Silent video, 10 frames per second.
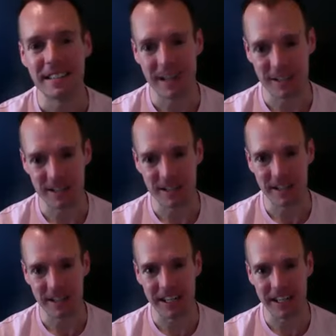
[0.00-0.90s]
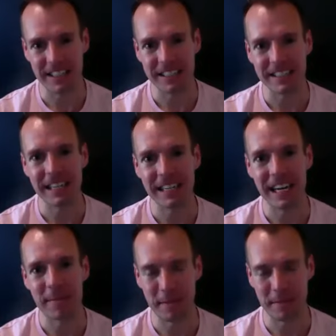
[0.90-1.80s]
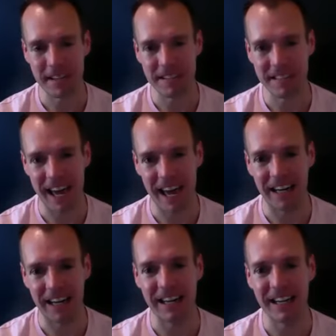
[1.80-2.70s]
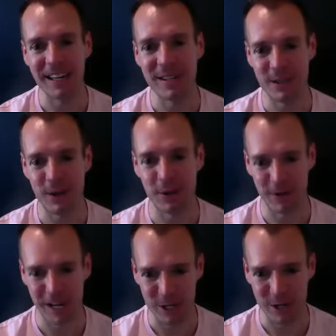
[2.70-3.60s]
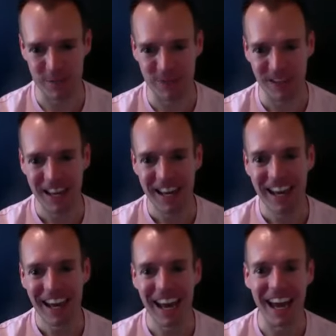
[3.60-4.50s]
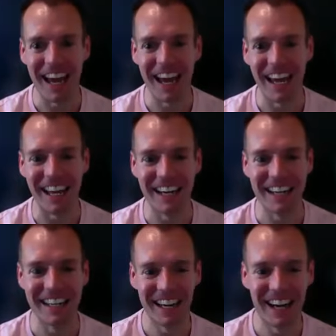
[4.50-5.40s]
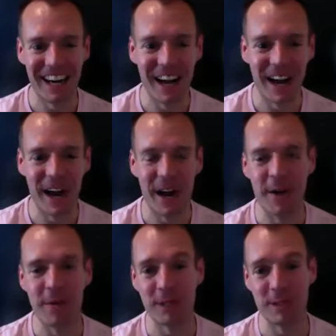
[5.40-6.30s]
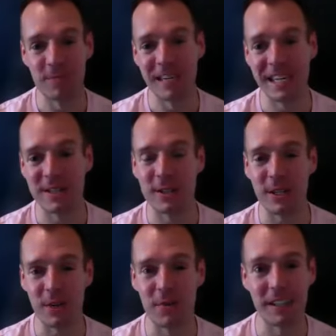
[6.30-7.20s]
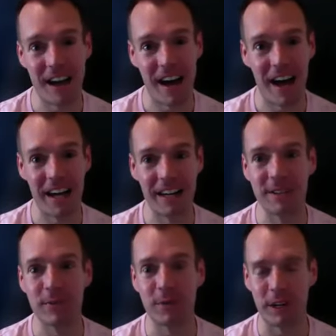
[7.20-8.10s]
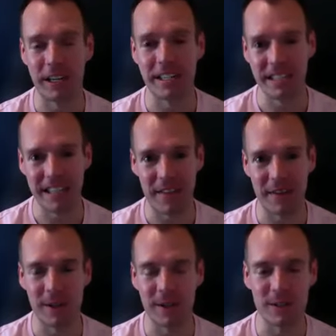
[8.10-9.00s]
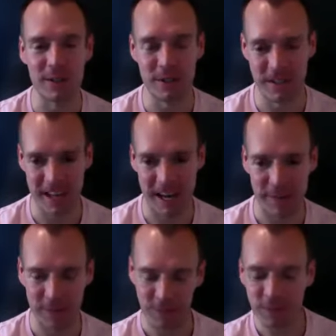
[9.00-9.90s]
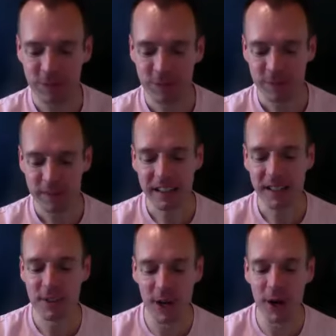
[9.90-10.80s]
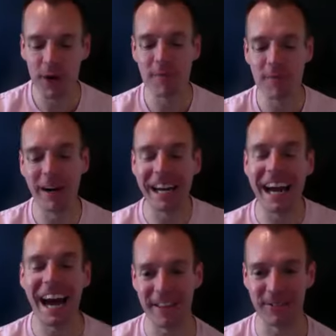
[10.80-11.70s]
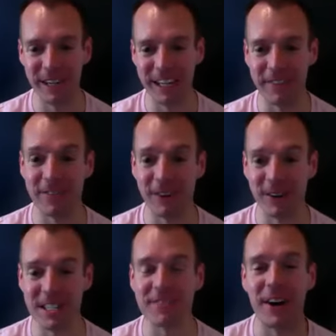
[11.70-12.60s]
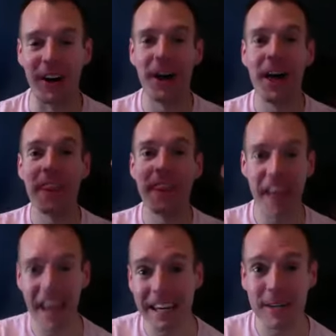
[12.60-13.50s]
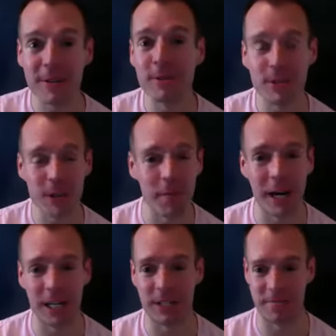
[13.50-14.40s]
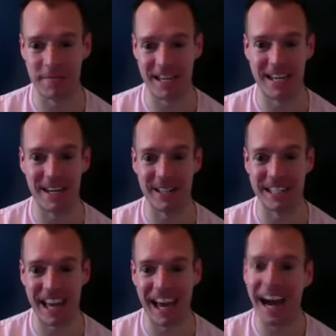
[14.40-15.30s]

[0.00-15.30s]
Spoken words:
Here's a secret. A big piece of that is co-creation. And which means you and God working together to do the thing. So Mary Katherine, first of all, thank you so much for being here today.